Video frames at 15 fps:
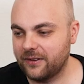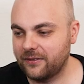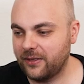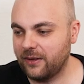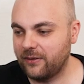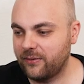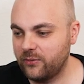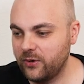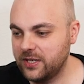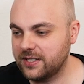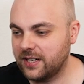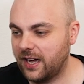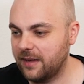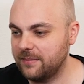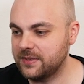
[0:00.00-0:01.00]
I think, 3
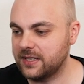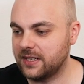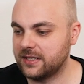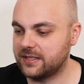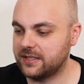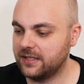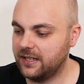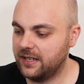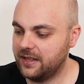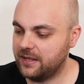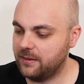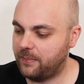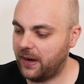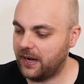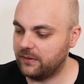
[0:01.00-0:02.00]
times, and
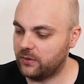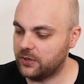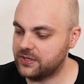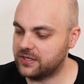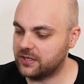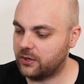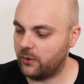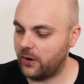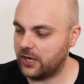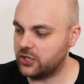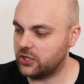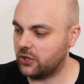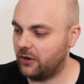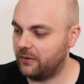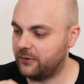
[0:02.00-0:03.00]
the paint was
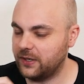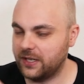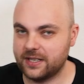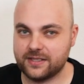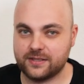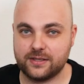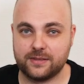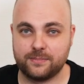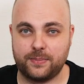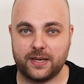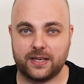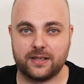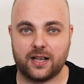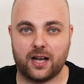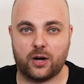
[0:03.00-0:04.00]
scratched off here. There's
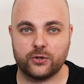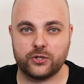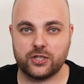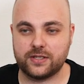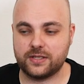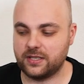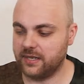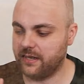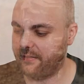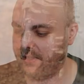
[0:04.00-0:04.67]
big gouges here. I